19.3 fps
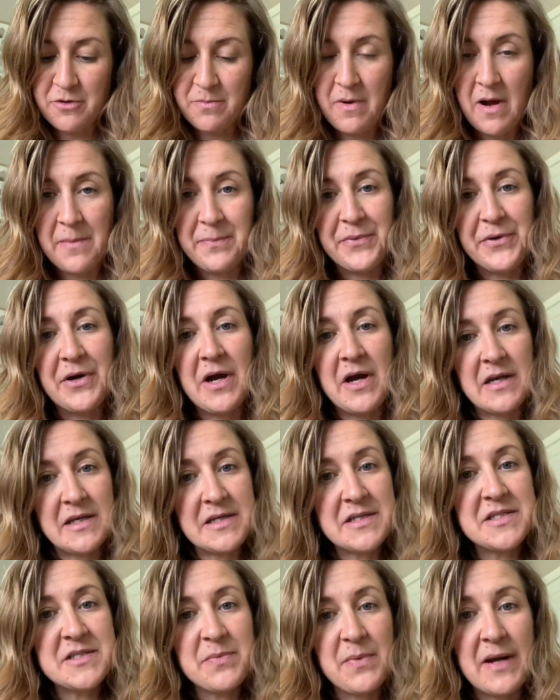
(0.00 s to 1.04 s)
Popper on
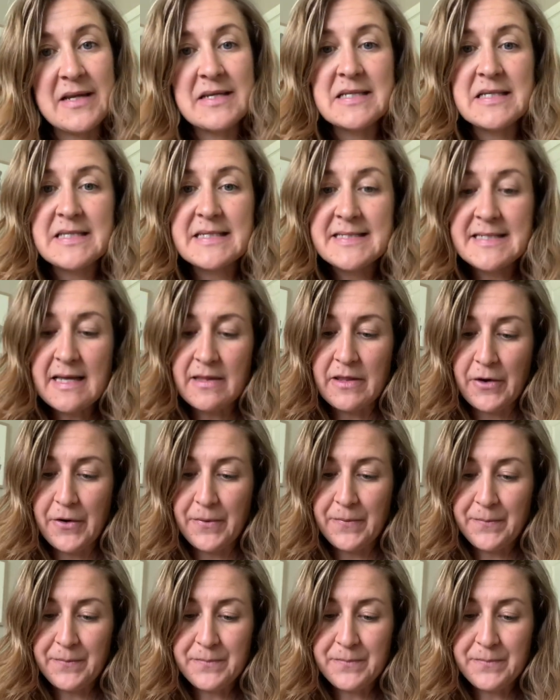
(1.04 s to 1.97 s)
his way to the cellar.